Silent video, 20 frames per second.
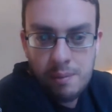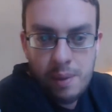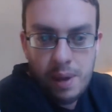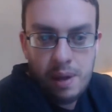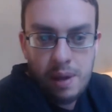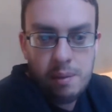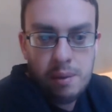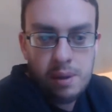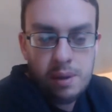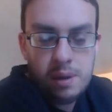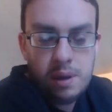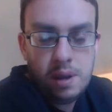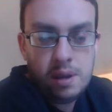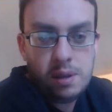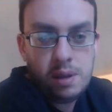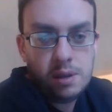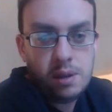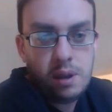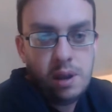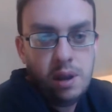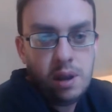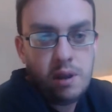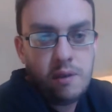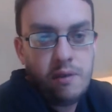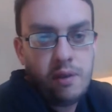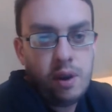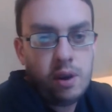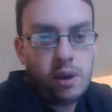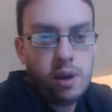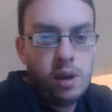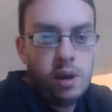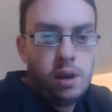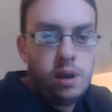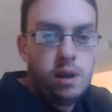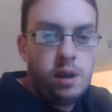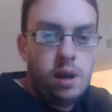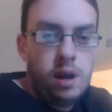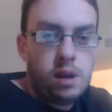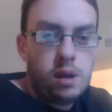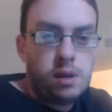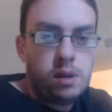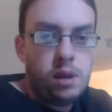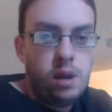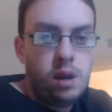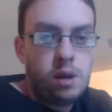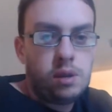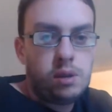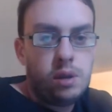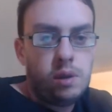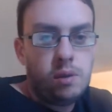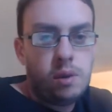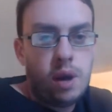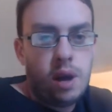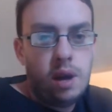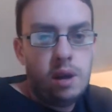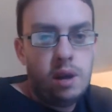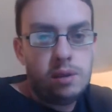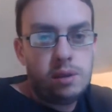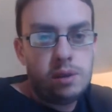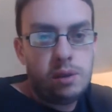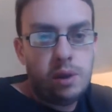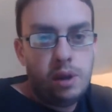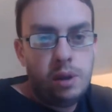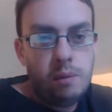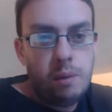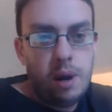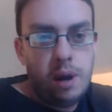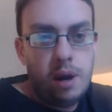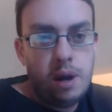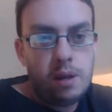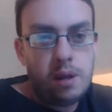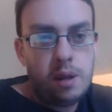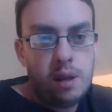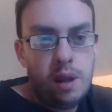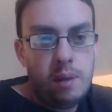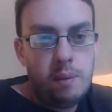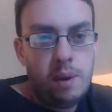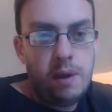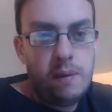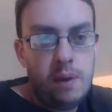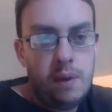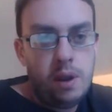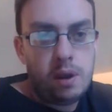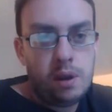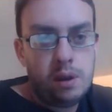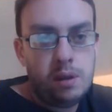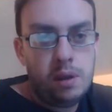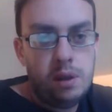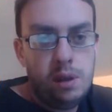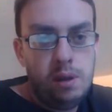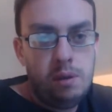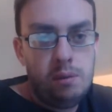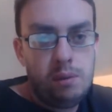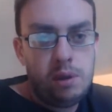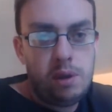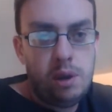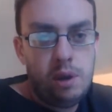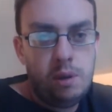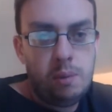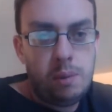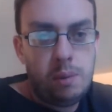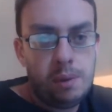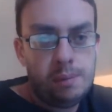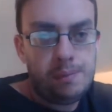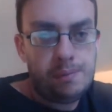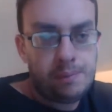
maybe. Does it look foggy on there? Because it looks okay on StreamYard. Let me have a look on the YouTube.